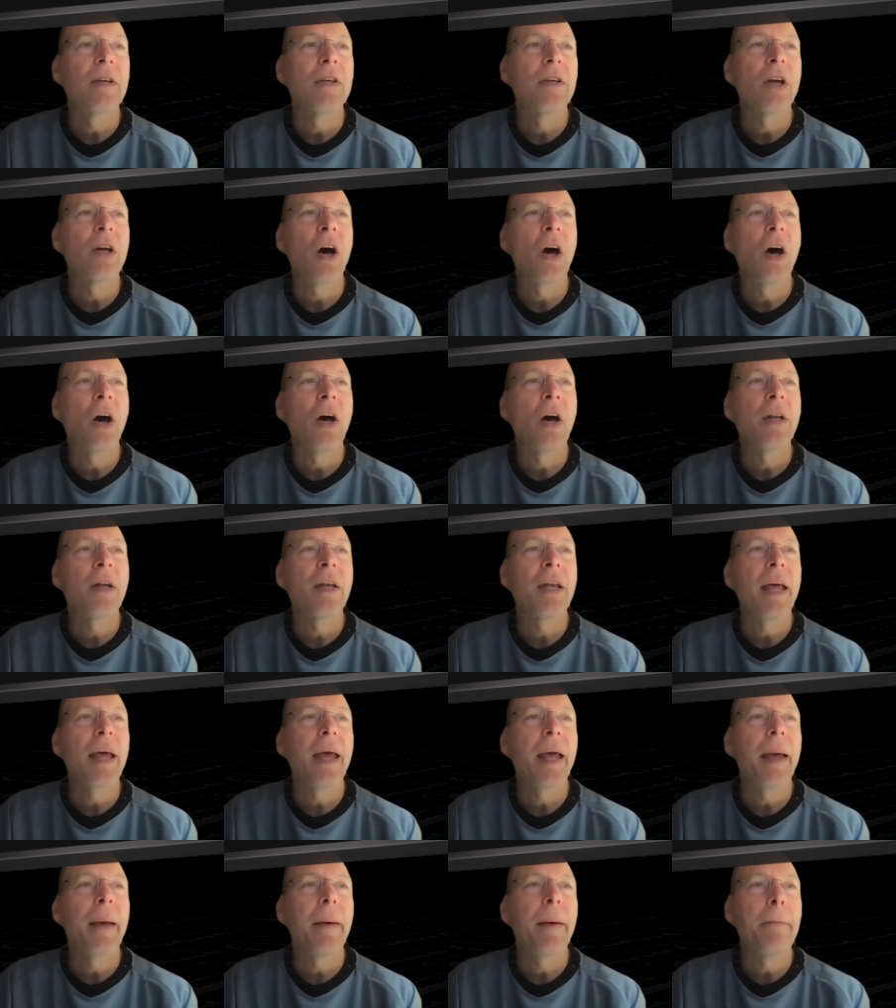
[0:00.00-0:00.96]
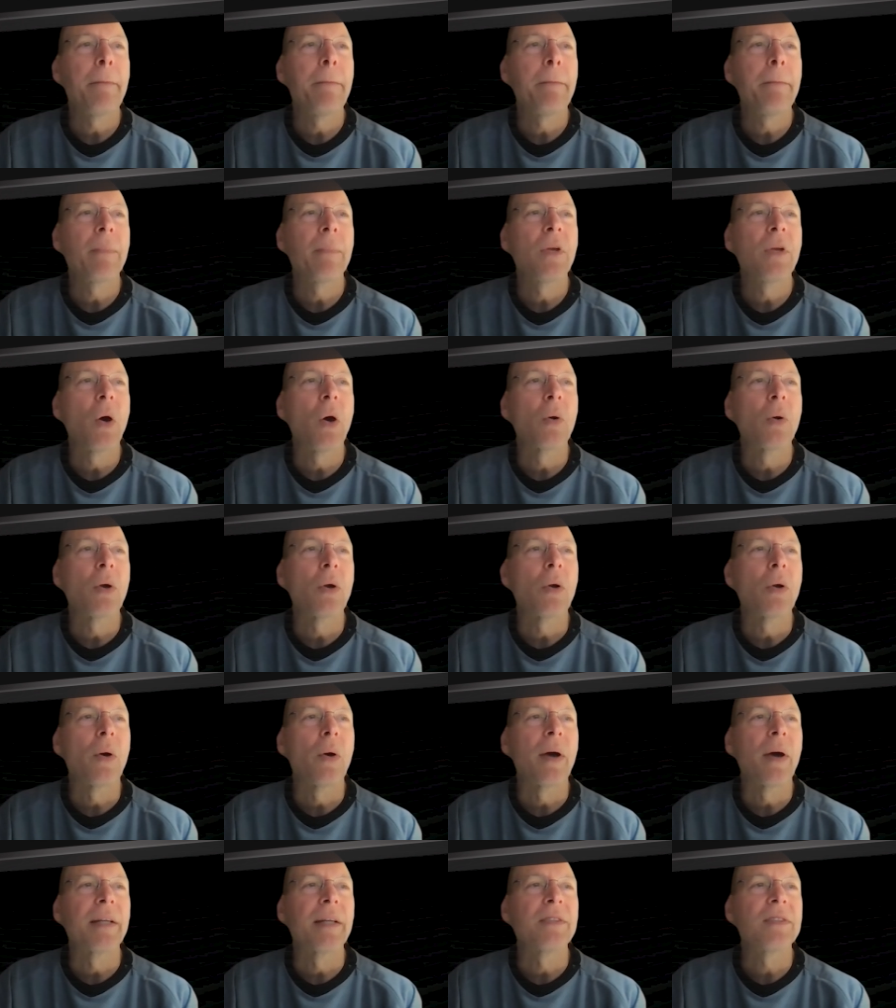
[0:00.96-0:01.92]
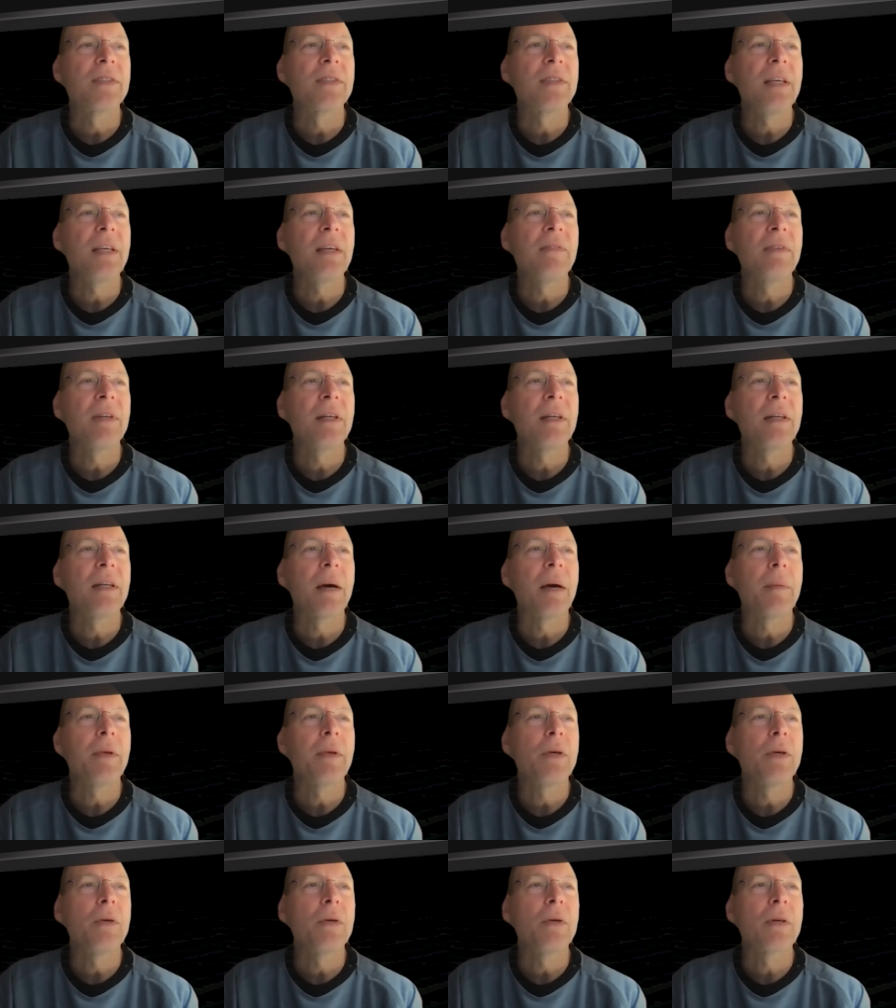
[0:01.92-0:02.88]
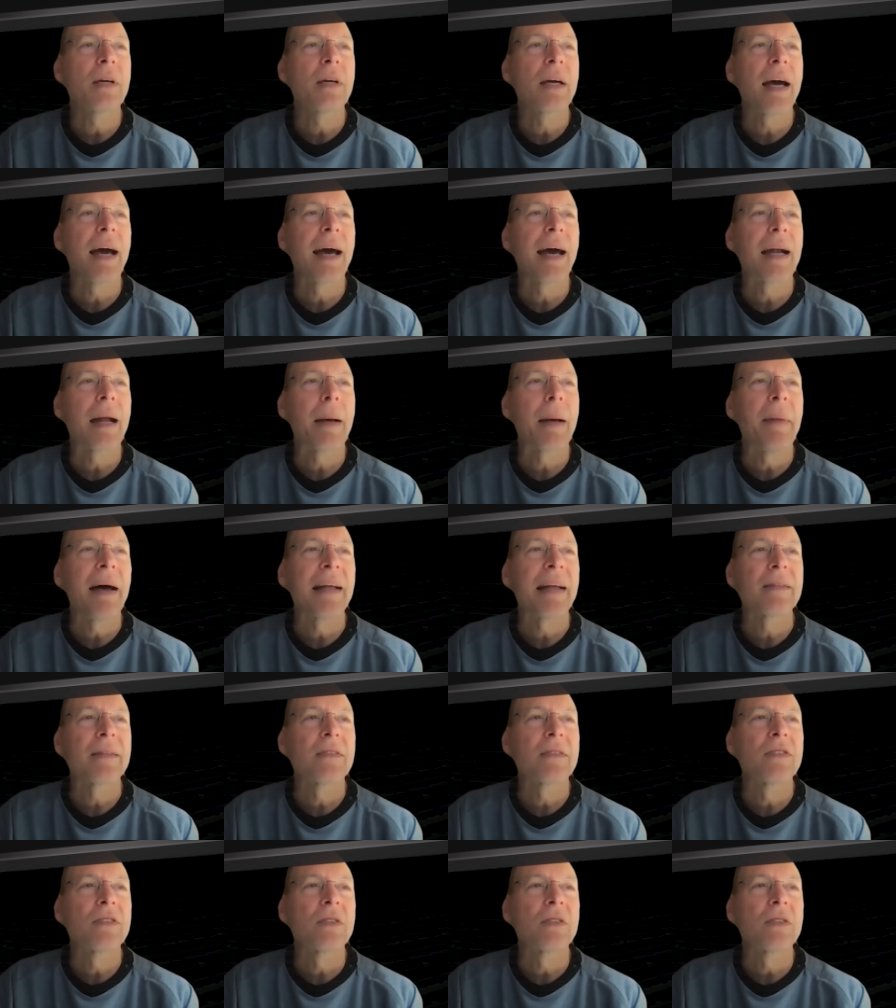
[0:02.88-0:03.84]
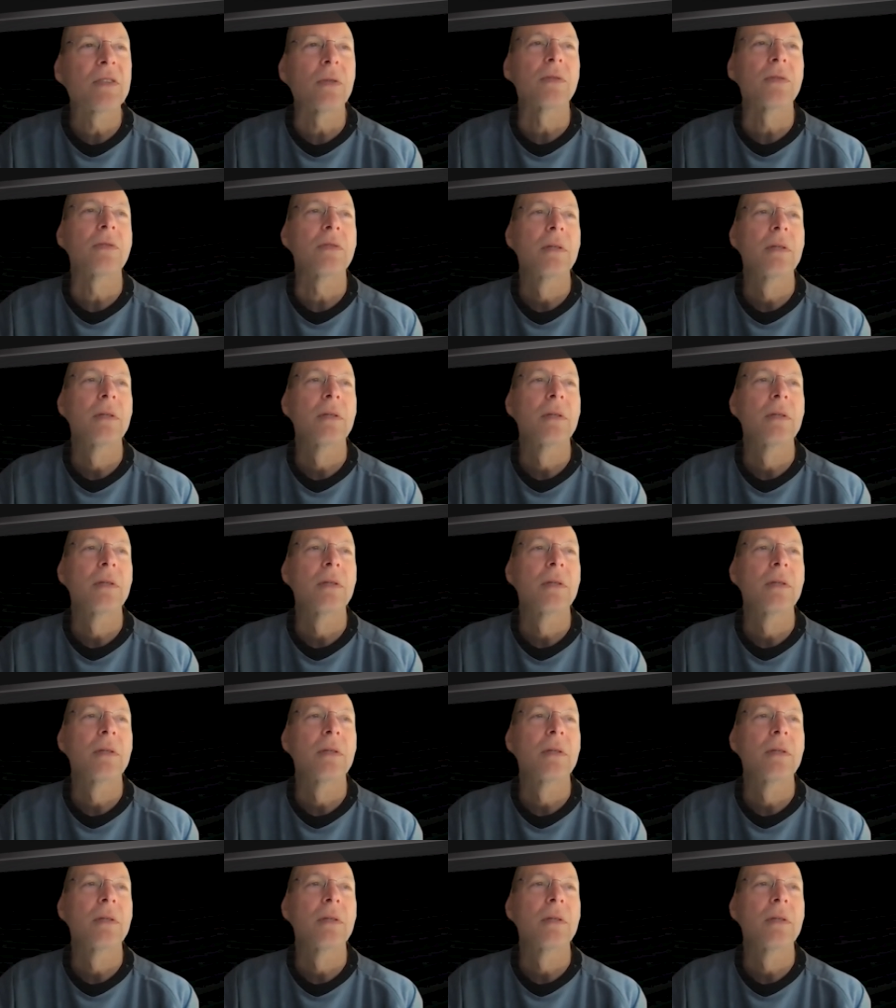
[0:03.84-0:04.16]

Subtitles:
Don M. No, and Stephen W. Carabazzo.